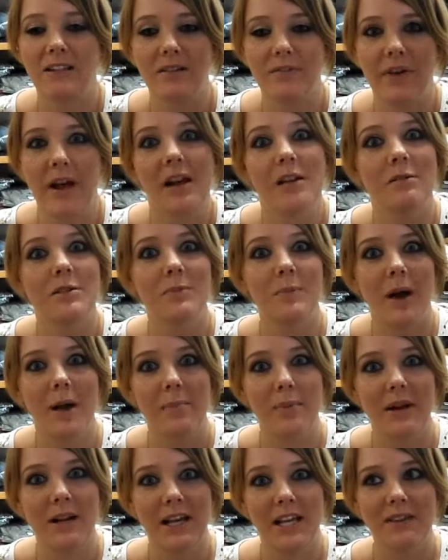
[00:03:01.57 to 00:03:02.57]
developed my
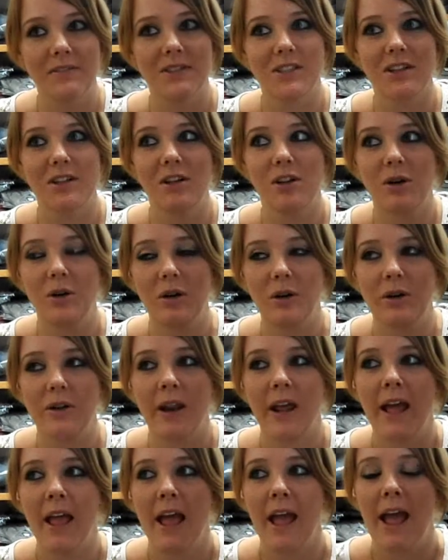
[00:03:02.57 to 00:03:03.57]
beliefs a lot
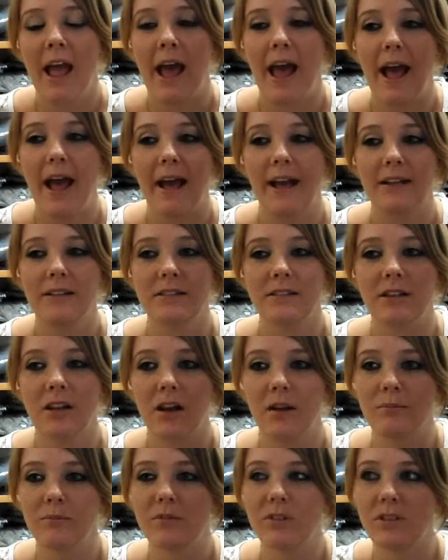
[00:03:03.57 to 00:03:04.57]
and
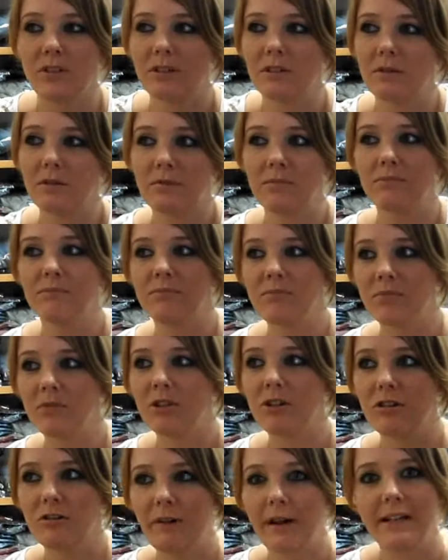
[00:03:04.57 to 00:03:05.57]
come to
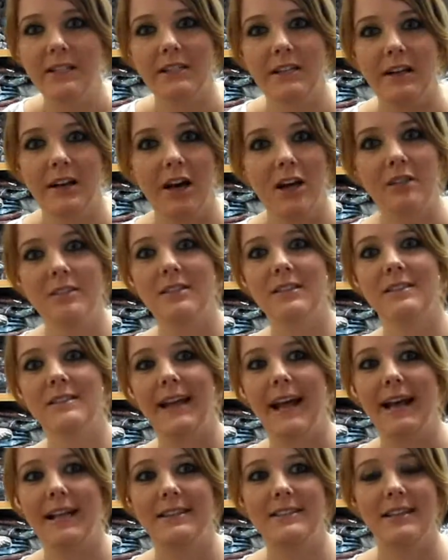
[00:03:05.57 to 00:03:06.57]
greater
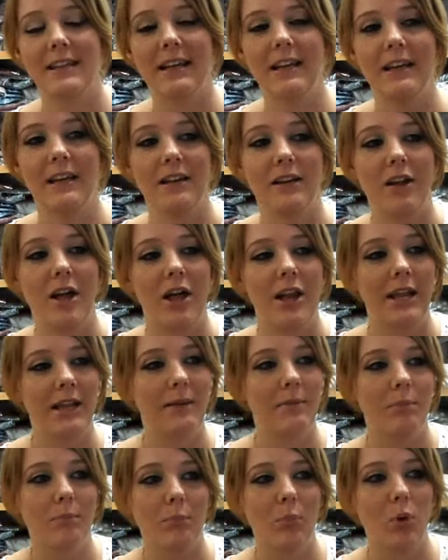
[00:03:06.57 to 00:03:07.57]
understanding and
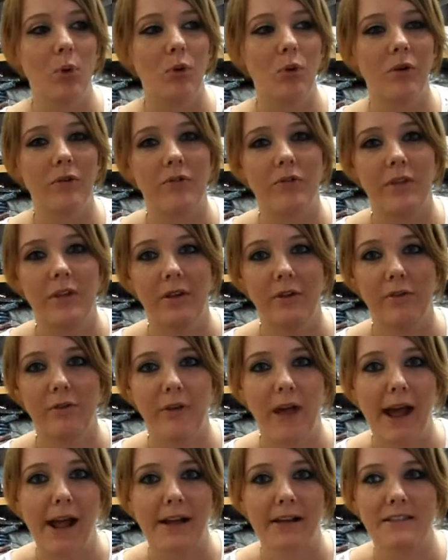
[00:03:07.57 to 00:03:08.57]
learning more of the
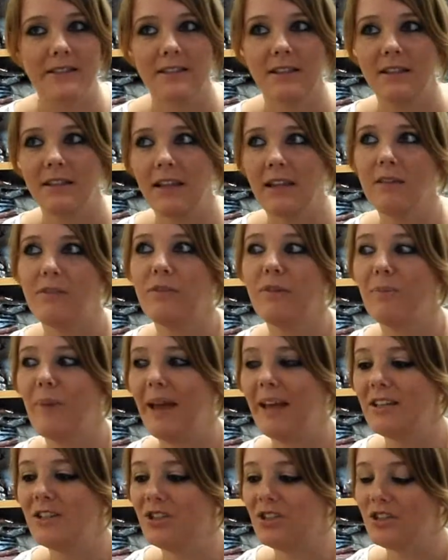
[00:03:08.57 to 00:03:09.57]
facts and the
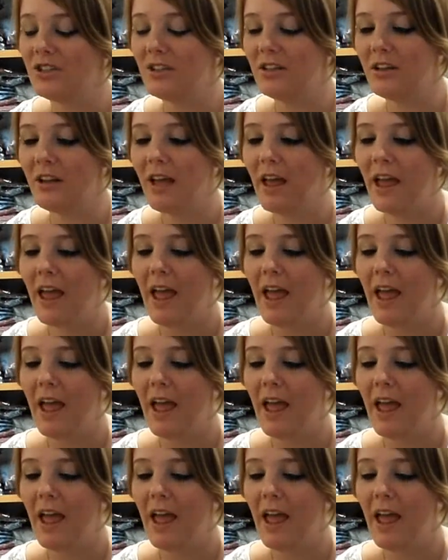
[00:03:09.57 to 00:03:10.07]
information